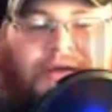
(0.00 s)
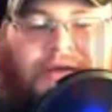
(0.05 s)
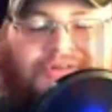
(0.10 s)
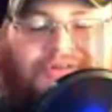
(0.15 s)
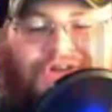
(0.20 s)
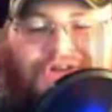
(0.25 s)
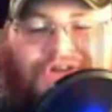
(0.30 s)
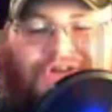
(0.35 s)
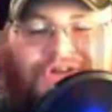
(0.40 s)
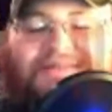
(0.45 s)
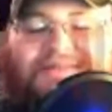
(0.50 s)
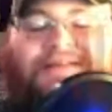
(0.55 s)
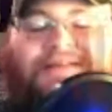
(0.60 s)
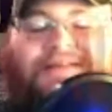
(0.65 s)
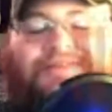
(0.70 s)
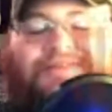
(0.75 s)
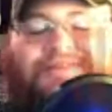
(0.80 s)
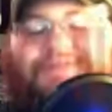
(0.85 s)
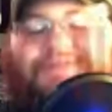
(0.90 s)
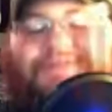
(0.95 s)
John Cena
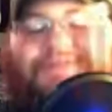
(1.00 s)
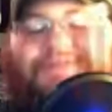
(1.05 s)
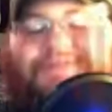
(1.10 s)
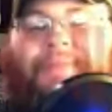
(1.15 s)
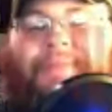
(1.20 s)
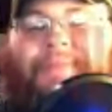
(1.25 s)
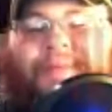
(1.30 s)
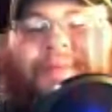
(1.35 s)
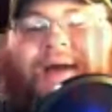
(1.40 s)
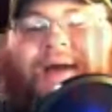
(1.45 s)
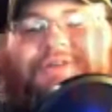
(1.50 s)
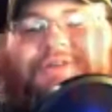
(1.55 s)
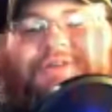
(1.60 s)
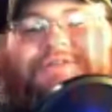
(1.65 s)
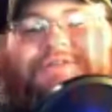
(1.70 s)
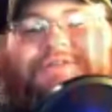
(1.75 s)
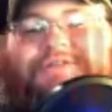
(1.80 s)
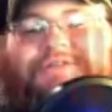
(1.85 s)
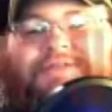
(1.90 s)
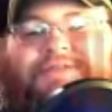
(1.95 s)
stopped the match to
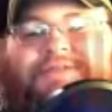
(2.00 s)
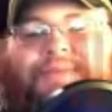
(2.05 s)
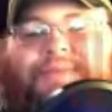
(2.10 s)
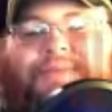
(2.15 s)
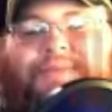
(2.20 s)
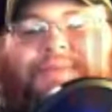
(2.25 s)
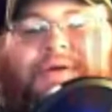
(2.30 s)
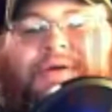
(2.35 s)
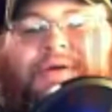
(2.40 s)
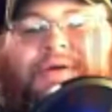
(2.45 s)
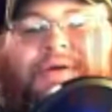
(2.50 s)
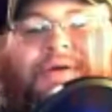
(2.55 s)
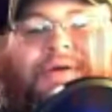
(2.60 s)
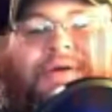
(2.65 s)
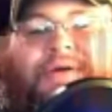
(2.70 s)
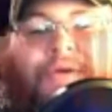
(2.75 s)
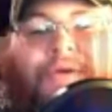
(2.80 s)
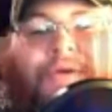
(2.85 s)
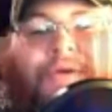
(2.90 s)
say something. Why